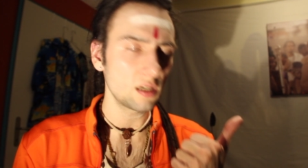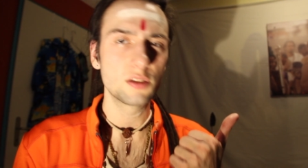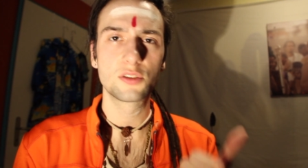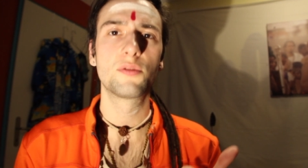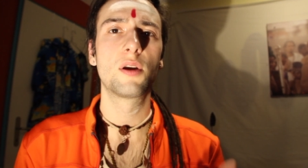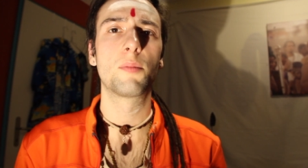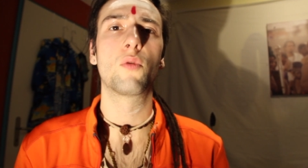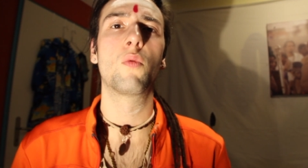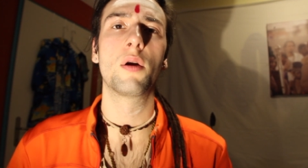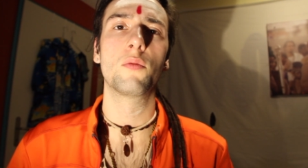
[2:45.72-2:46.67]
so number
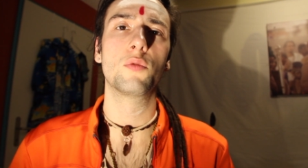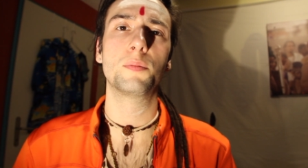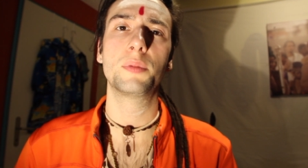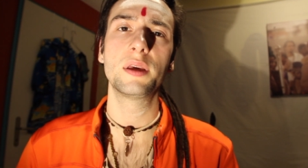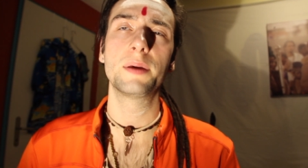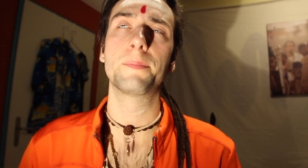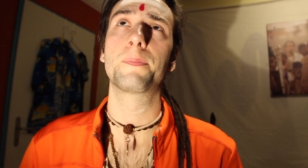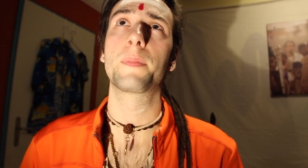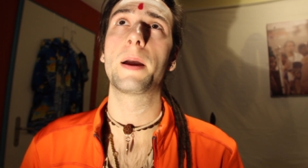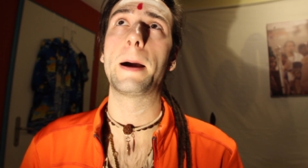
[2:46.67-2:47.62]
one would be
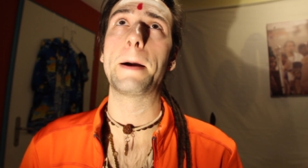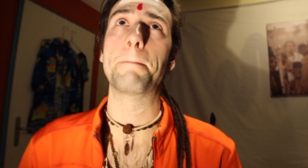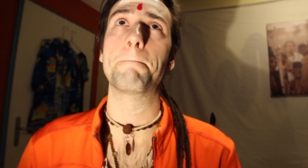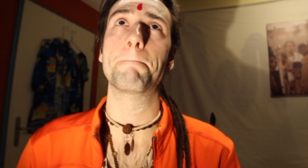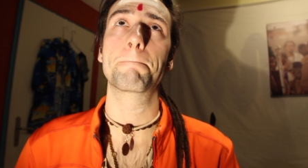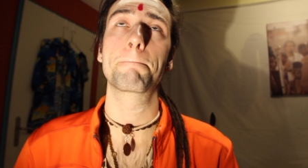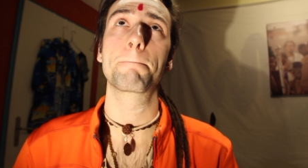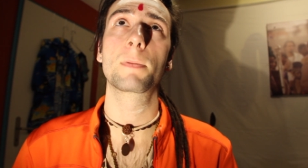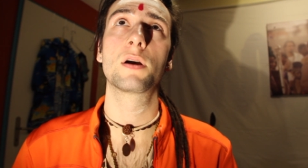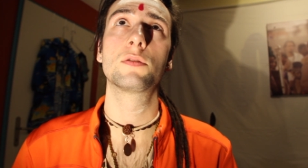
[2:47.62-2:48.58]
um,
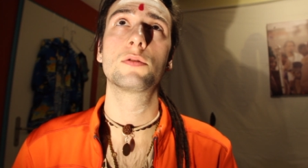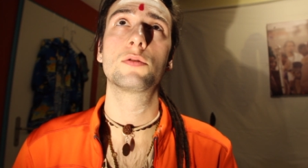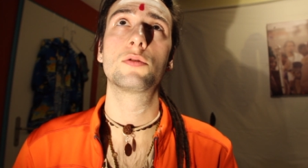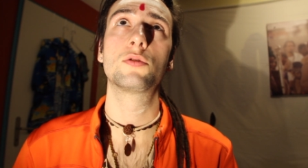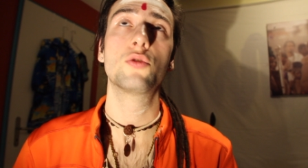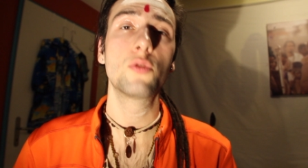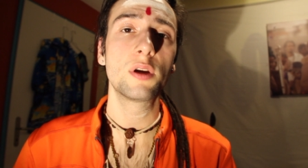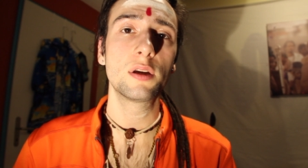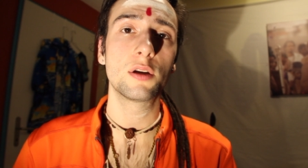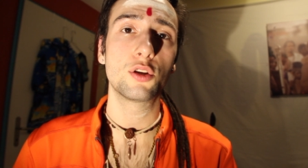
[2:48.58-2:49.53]

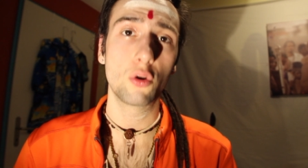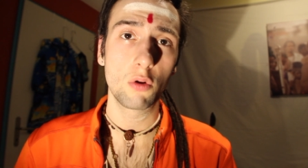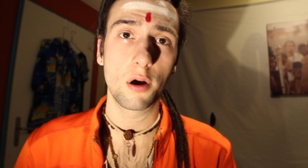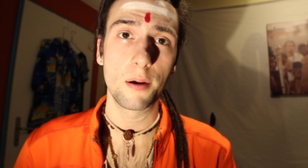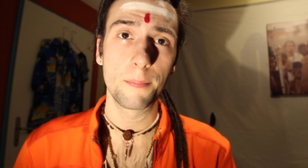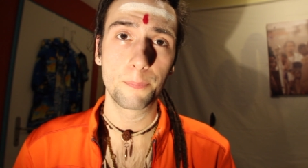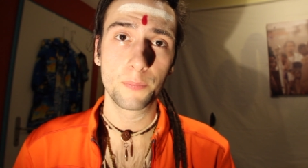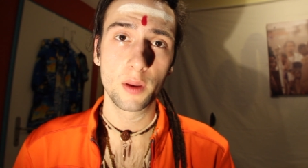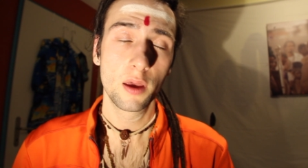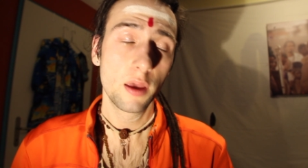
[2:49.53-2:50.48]
doing yoga
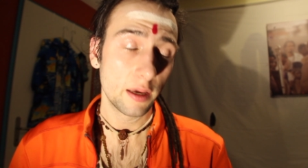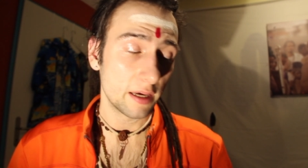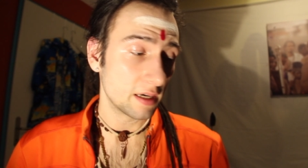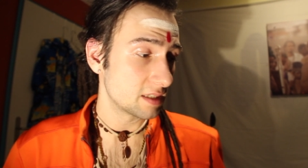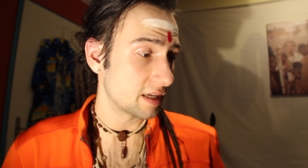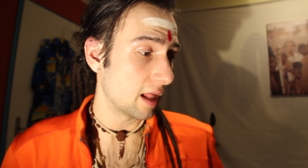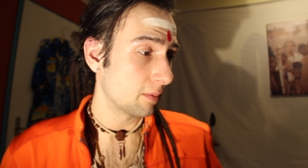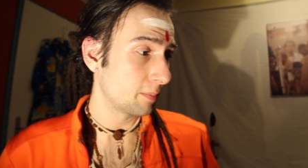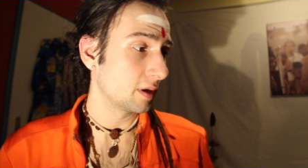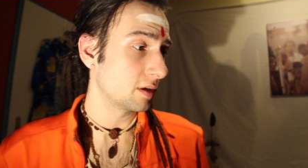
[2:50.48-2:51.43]
it is
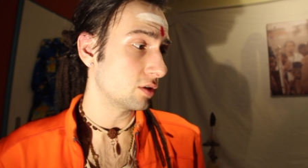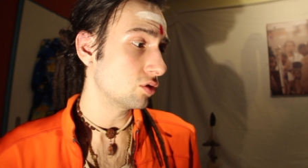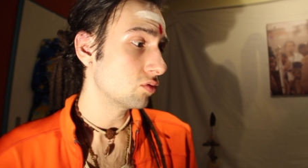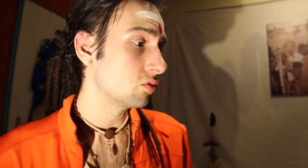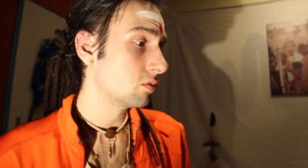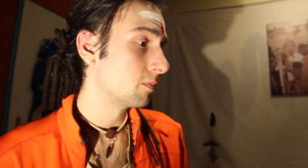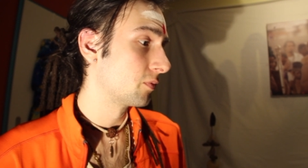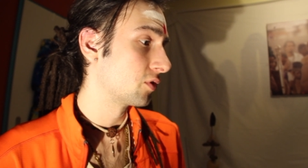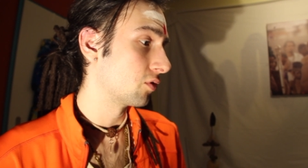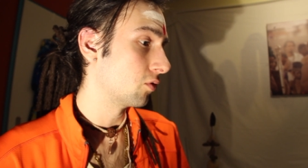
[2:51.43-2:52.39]
helping you
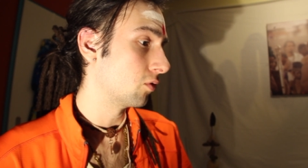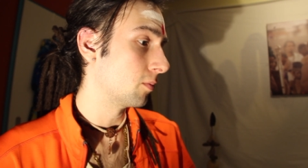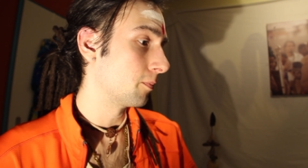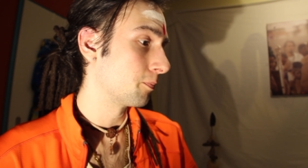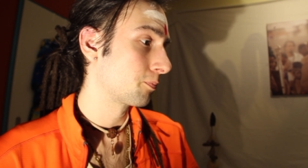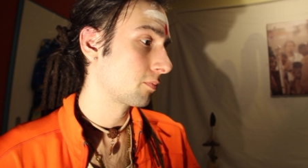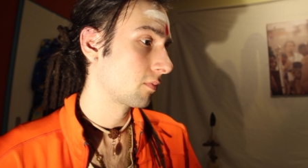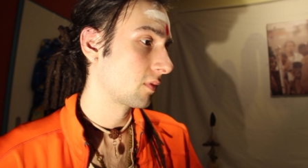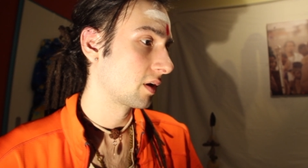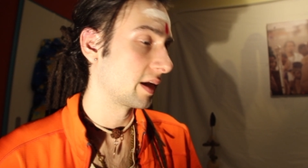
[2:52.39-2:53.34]
to
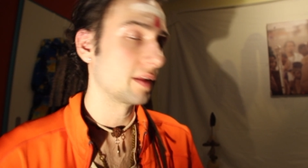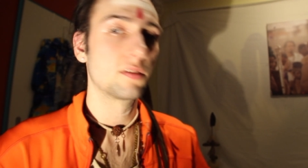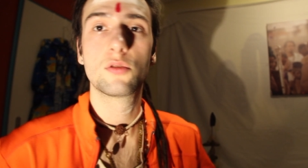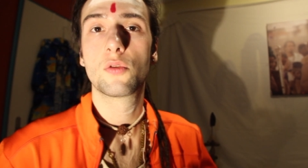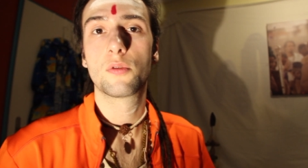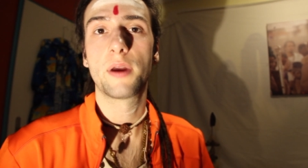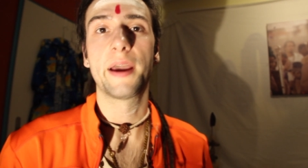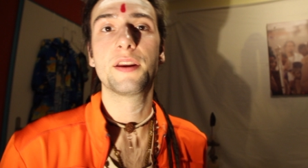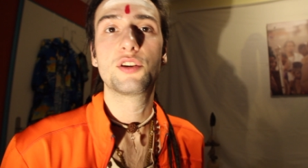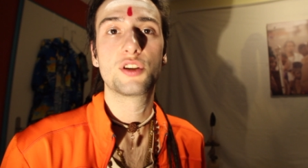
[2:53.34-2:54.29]
get your
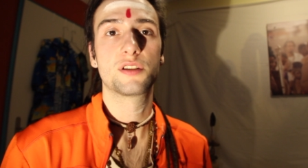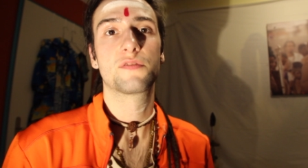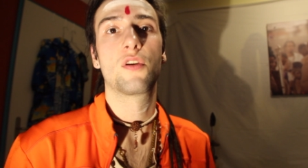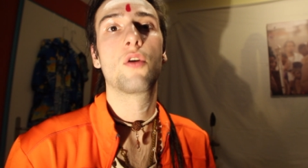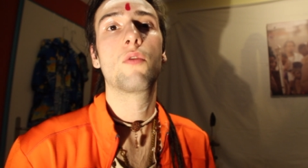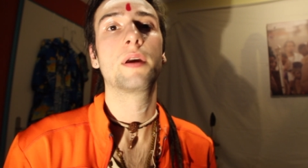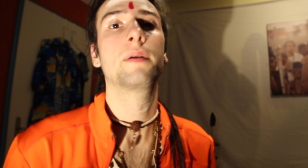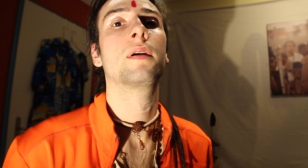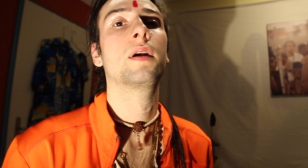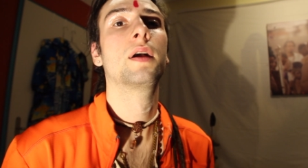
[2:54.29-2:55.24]
energies flowing